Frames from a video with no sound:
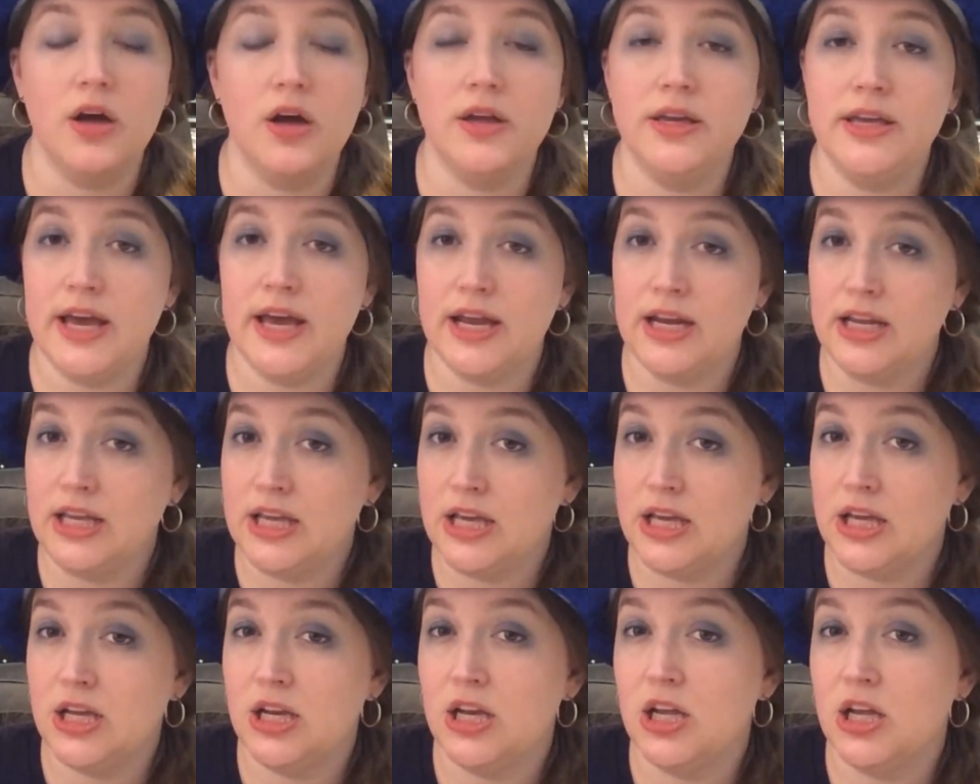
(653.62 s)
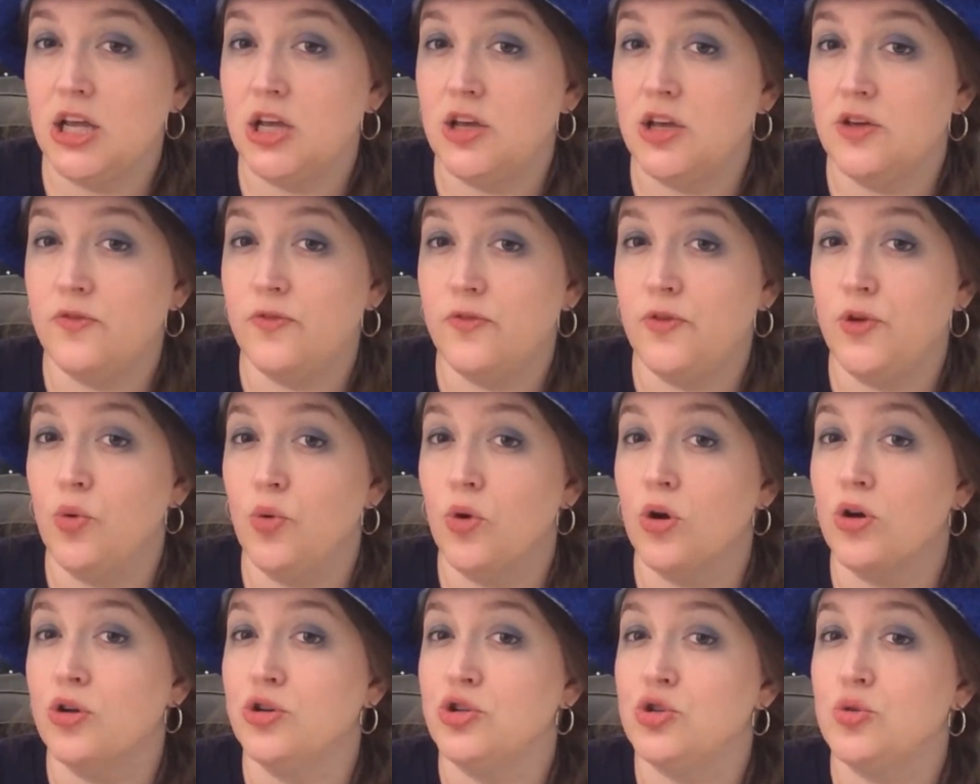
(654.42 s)
Yet again, if
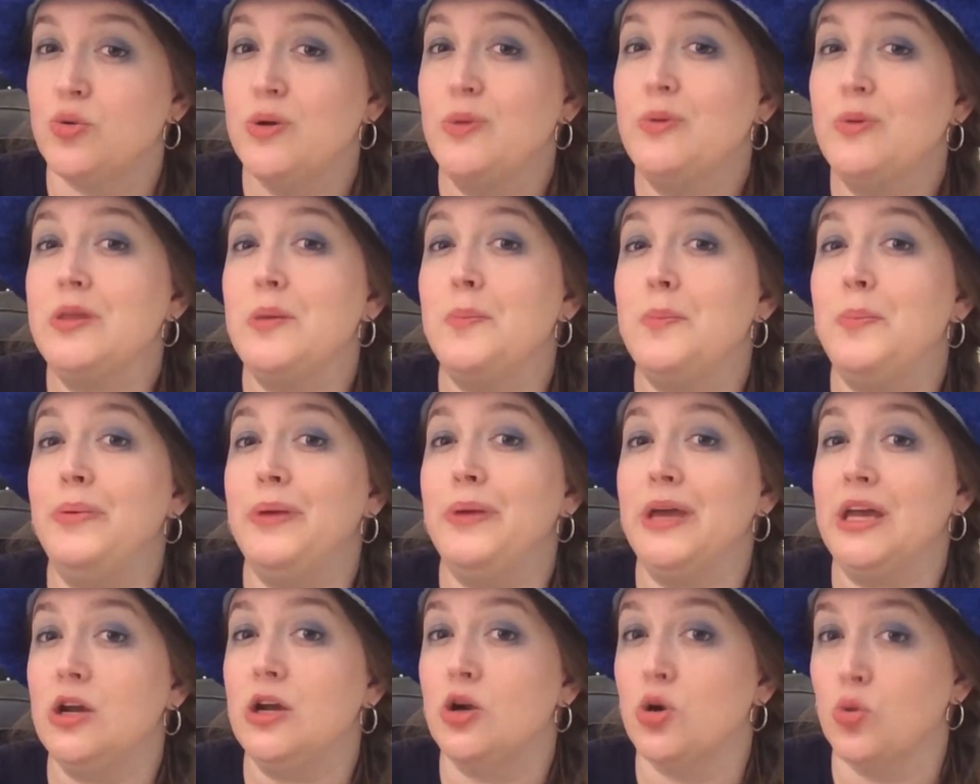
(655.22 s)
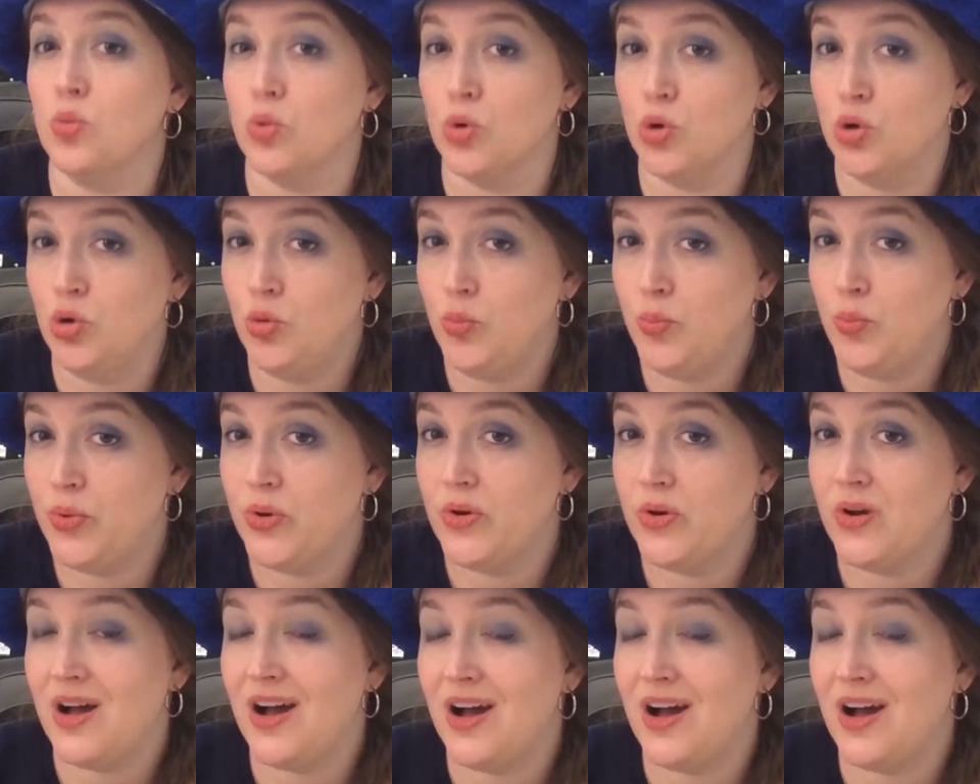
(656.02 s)
you are doing with a big group,